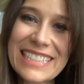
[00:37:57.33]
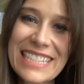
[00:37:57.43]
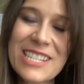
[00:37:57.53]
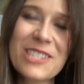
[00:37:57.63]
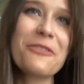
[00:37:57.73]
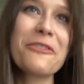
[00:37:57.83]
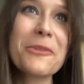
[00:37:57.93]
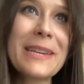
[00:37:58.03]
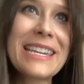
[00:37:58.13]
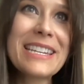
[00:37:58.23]
So for
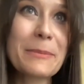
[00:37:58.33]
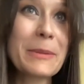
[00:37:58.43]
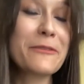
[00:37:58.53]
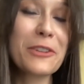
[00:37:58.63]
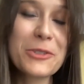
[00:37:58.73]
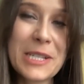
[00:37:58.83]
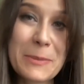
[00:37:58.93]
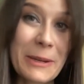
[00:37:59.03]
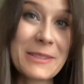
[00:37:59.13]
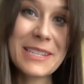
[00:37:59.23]
me, full
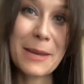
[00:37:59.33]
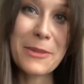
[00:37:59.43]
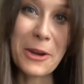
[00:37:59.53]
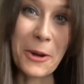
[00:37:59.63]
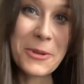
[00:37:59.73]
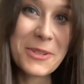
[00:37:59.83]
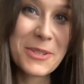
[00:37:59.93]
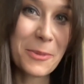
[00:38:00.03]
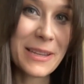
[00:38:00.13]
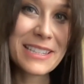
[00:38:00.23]
transparency, I'm the host.
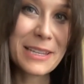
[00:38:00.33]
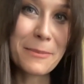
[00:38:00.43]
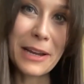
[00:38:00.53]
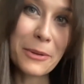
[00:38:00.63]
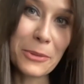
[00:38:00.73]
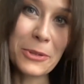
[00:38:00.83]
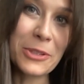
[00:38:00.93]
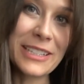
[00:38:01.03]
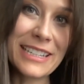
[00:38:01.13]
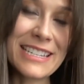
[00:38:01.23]
So basically my
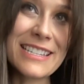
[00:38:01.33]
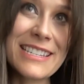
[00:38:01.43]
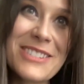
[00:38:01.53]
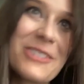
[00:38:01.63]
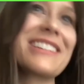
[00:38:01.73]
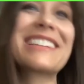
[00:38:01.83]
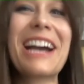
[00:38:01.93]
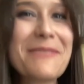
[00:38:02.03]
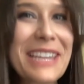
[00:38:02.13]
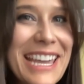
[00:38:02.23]
role is sort of
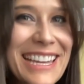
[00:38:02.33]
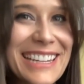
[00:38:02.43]
coming in